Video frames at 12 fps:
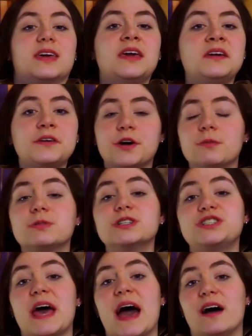King
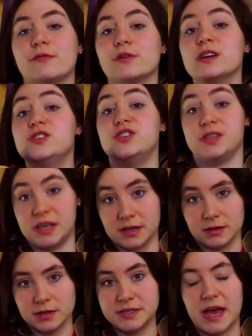Cobra's average yield,